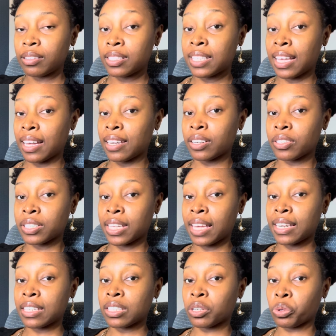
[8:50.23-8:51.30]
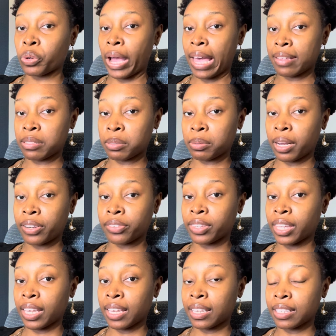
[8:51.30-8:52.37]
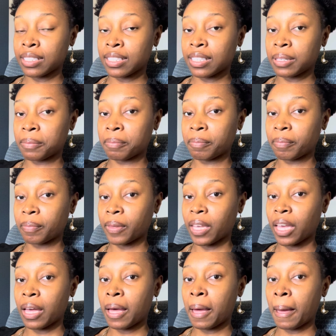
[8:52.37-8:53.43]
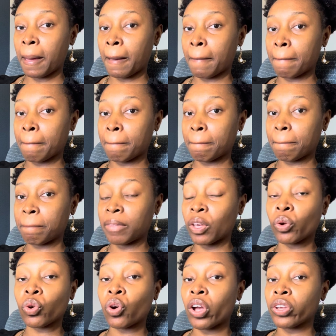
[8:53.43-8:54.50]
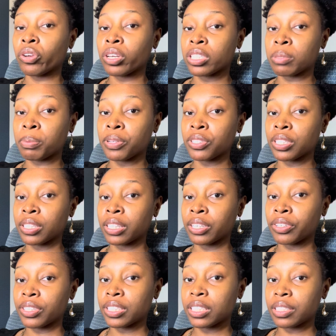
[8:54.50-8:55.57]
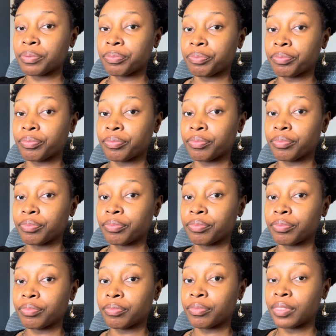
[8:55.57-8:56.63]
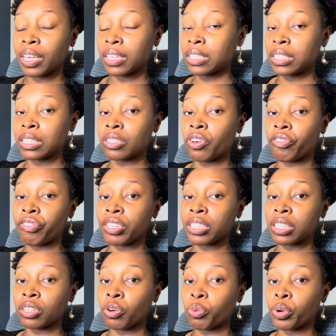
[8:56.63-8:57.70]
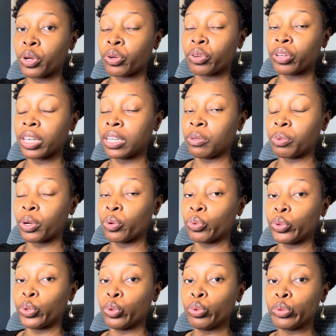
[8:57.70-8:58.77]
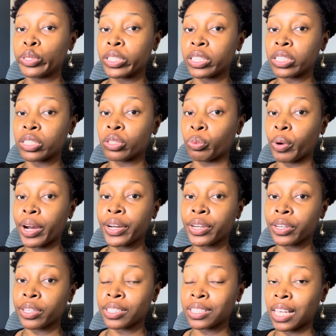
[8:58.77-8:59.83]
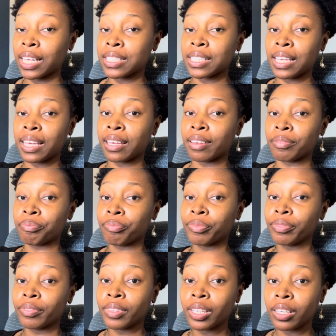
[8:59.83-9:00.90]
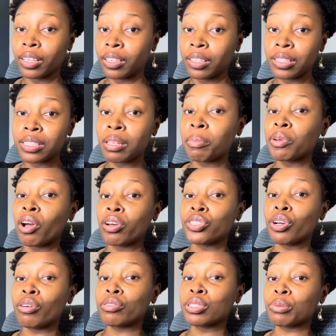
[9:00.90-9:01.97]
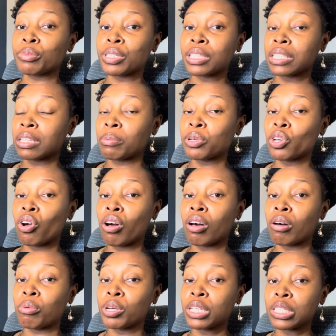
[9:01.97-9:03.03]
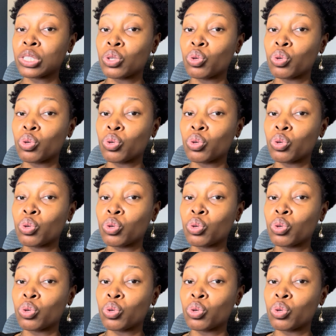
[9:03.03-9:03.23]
to understand and to grasp certain things, they're going to call you a conspiracy theorist. And this is no offense to anyone who uses the word, like I said. Some of y'all chosen ones, some of y'all ones